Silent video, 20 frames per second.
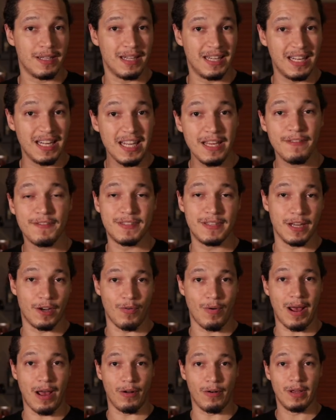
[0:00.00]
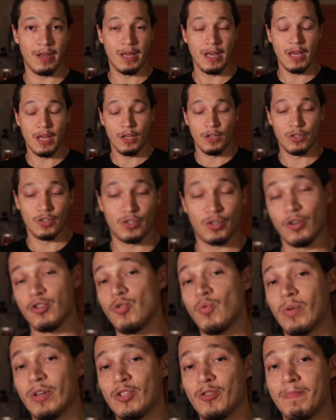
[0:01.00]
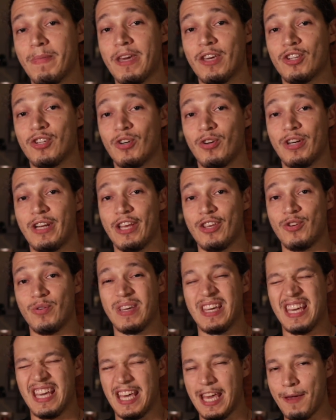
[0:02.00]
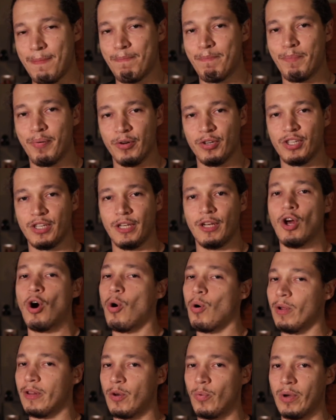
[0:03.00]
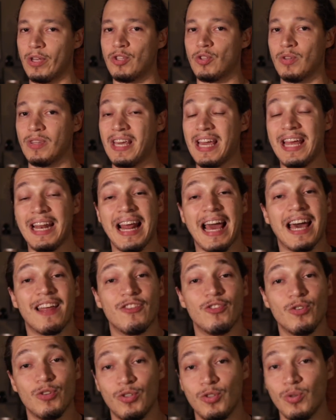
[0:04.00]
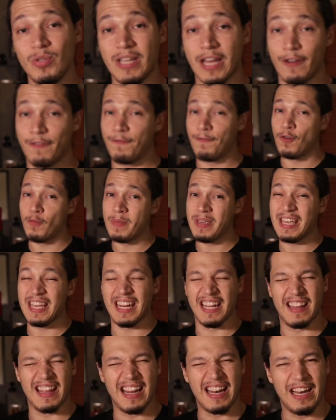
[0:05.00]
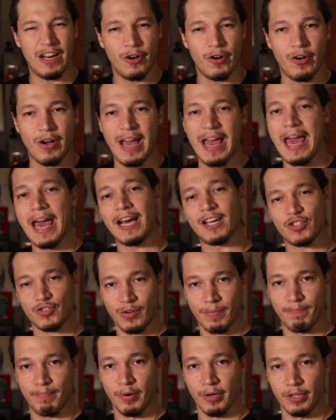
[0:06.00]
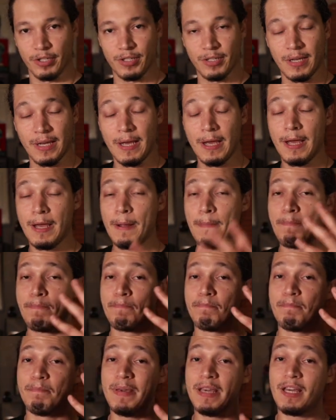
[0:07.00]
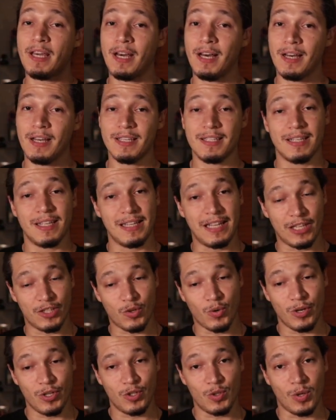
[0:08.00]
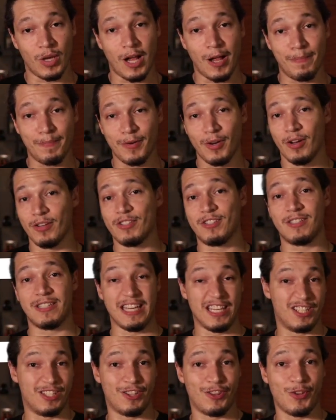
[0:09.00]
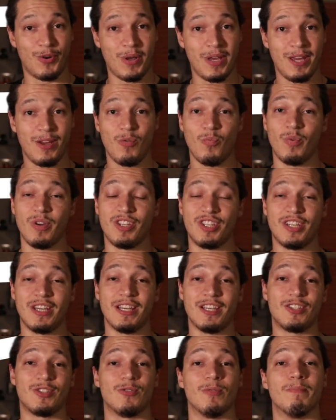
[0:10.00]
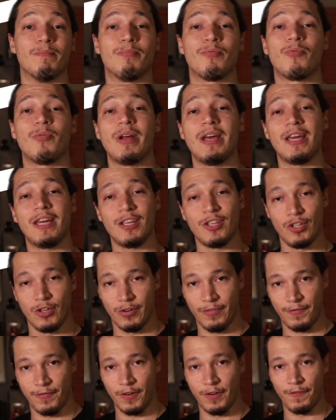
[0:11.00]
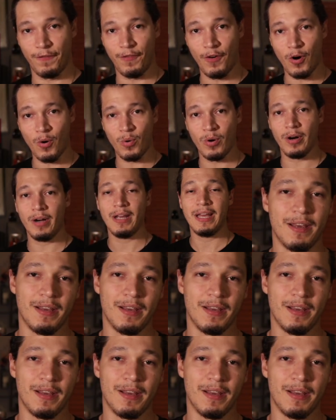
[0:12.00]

leaves the ground. So you want to make sure that you keep pushing all the way to the end and you do that fumikiri, that little extra push. Because that's going to help you on stage three, which is to bring your foot forward,